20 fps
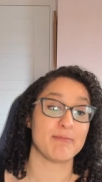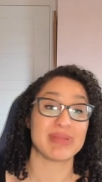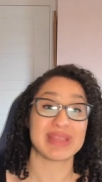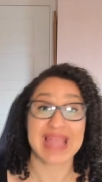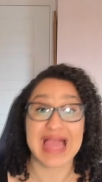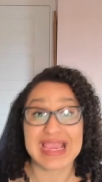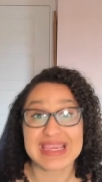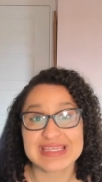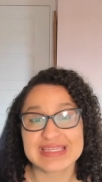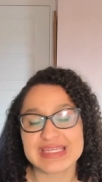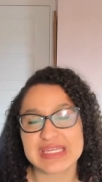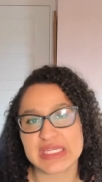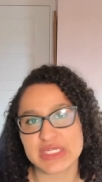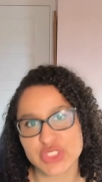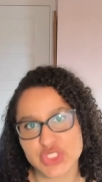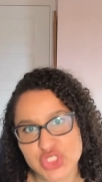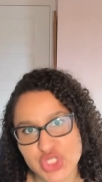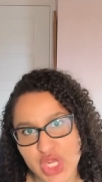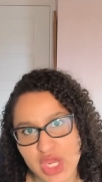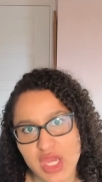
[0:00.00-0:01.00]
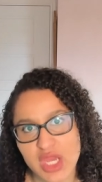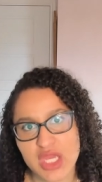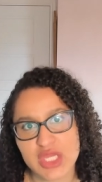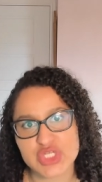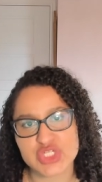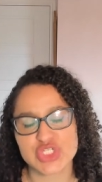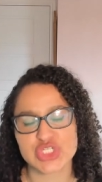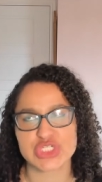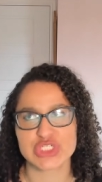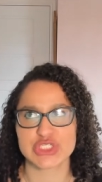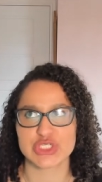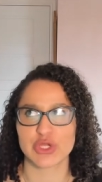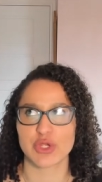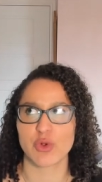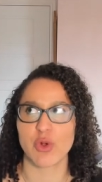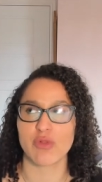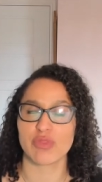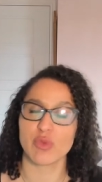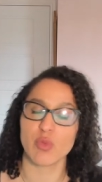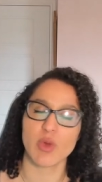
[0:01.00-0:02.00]
blackening church.
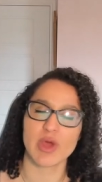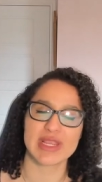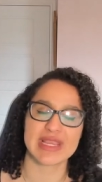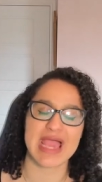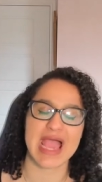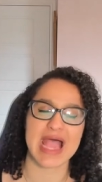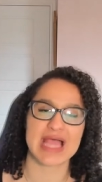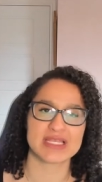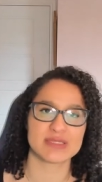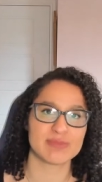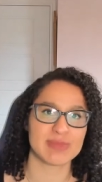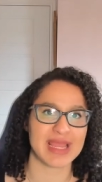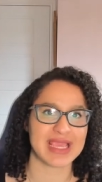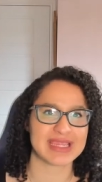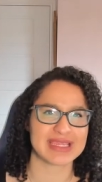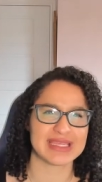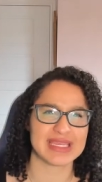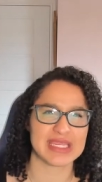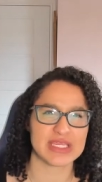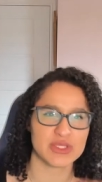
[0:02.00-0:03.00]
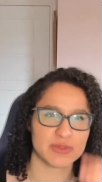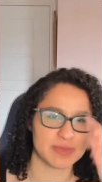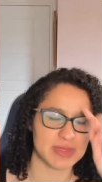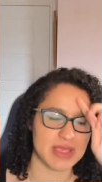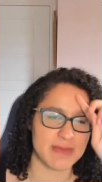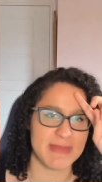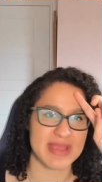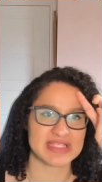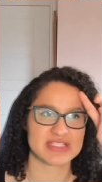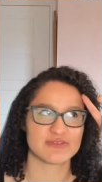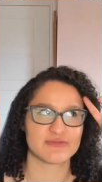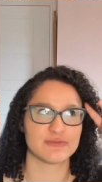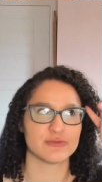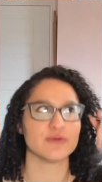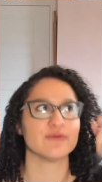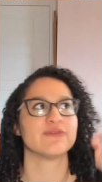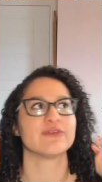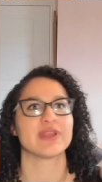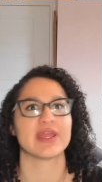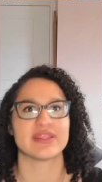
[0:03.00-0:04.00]
So on the one hand, blackening could be a
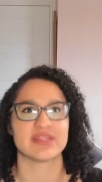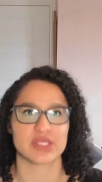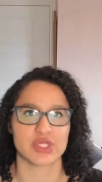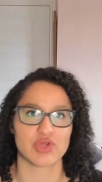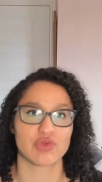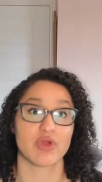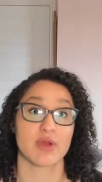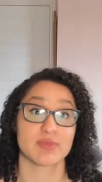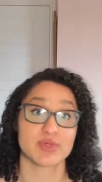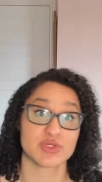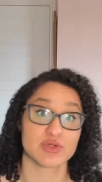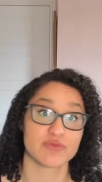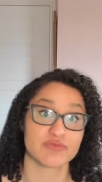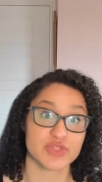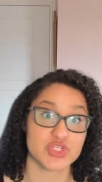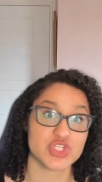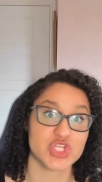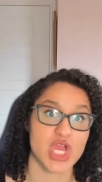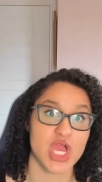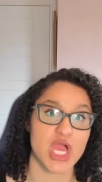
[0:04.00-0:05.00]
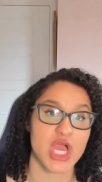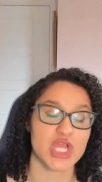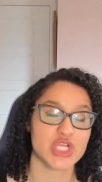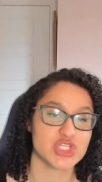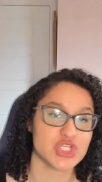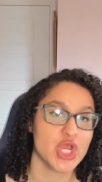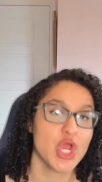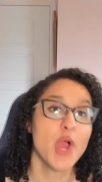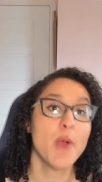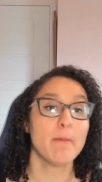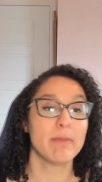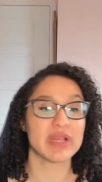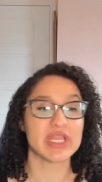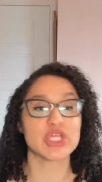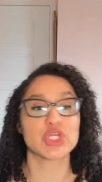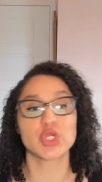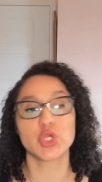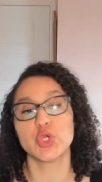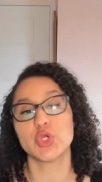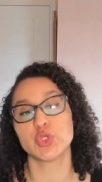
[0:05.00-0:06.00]
metaphor for like the corruption of the the church, but
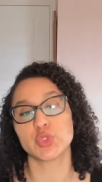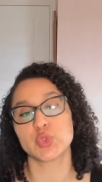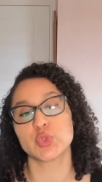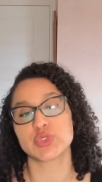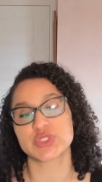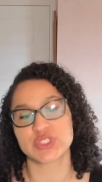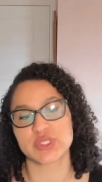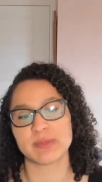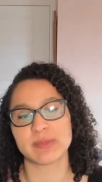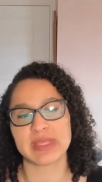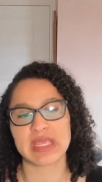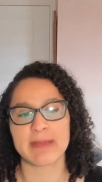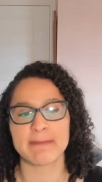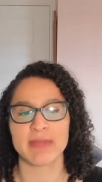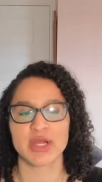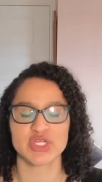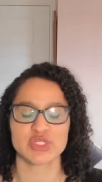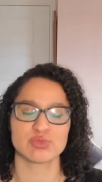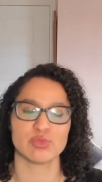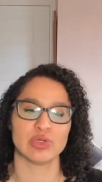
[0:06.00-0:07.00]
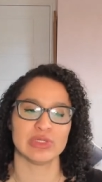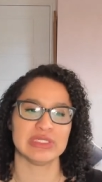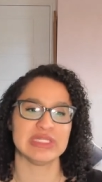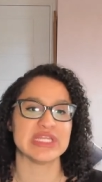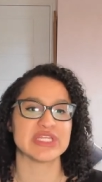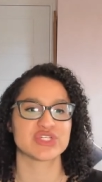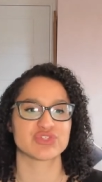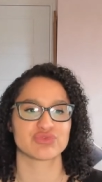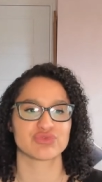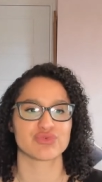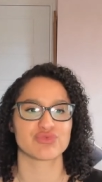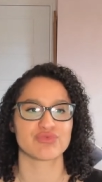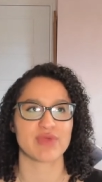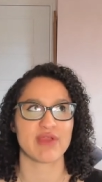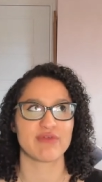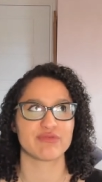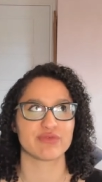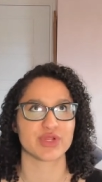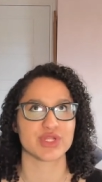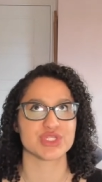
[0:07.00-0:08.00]
it could also be a much more literal
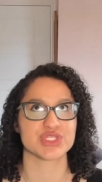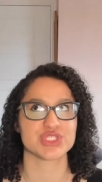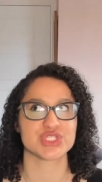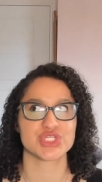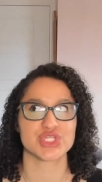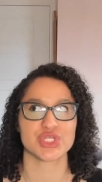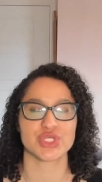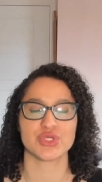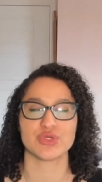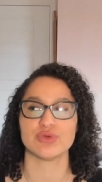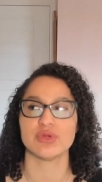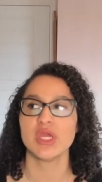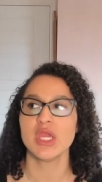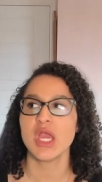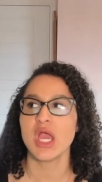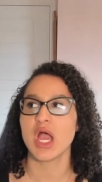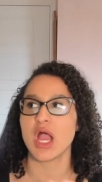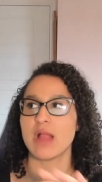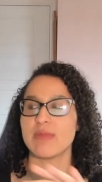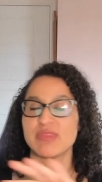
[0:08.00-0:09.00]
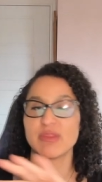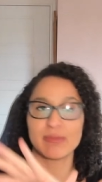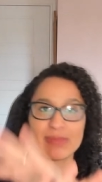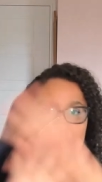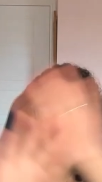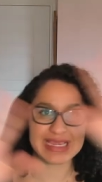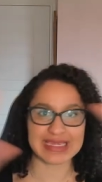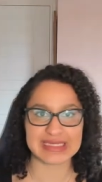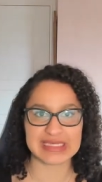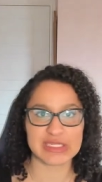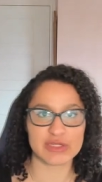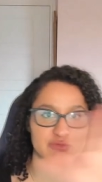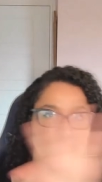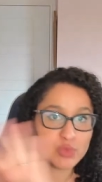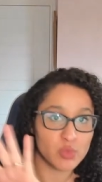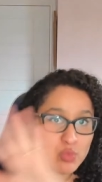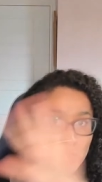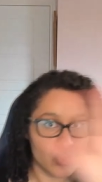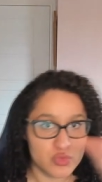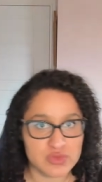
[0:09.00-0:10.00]
reference to um, the blackening of the
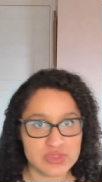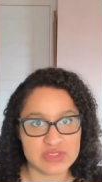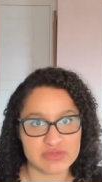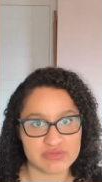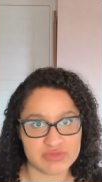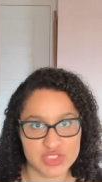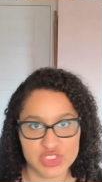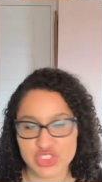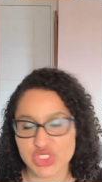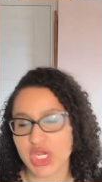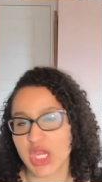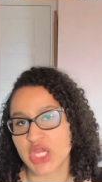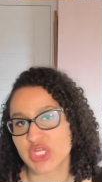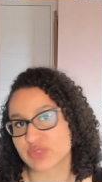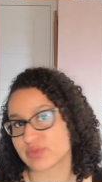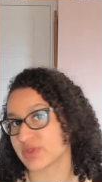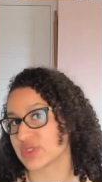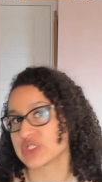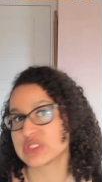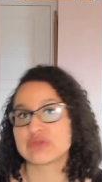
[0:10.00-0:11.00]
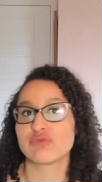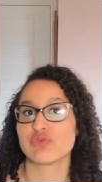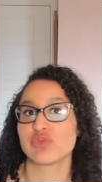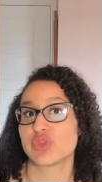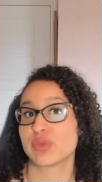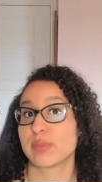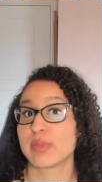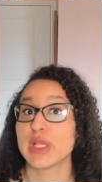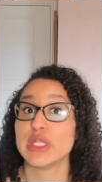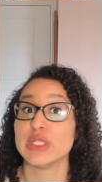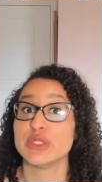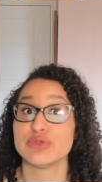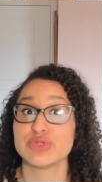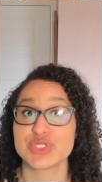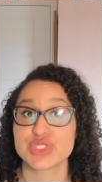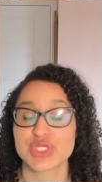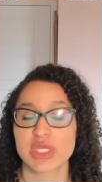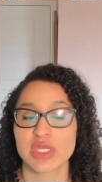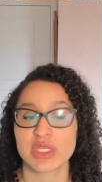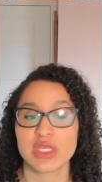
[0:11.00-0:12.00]
walls of the church because of all the
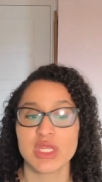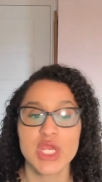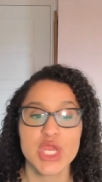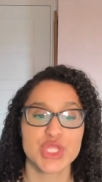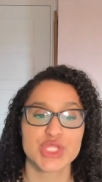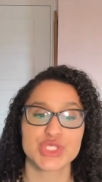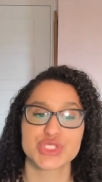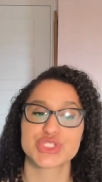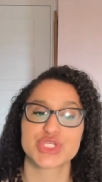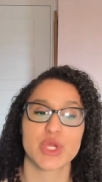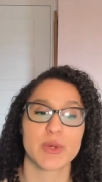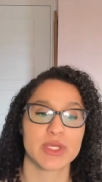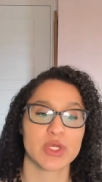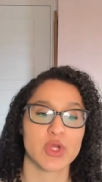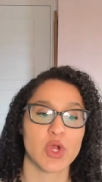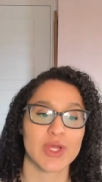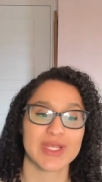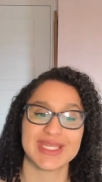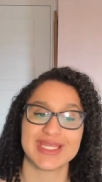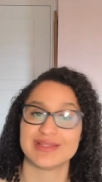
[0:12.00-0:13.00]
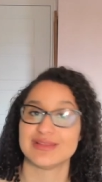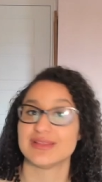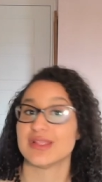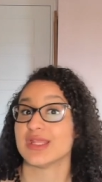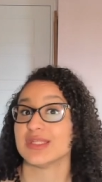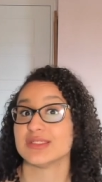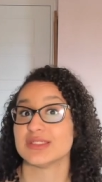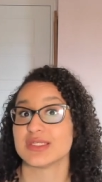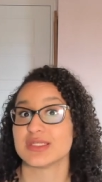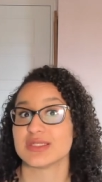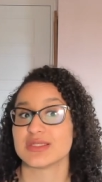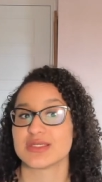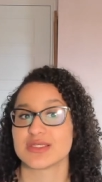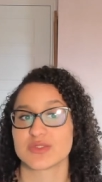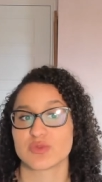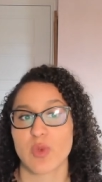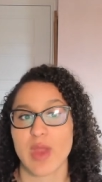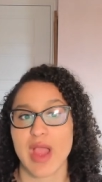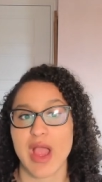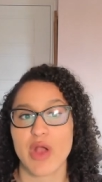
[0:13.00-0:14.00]
pollution that's going on in London
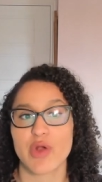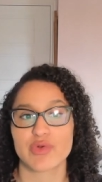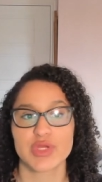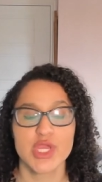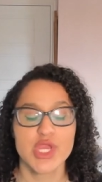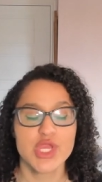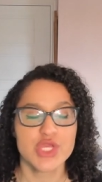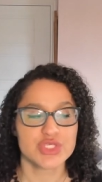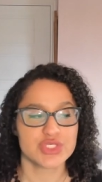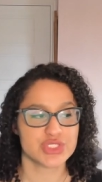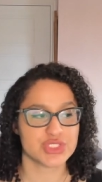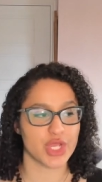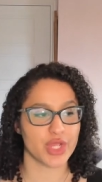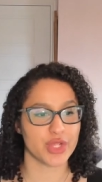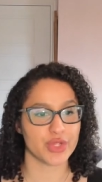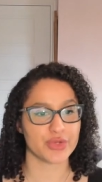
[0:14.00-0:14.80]
as well. So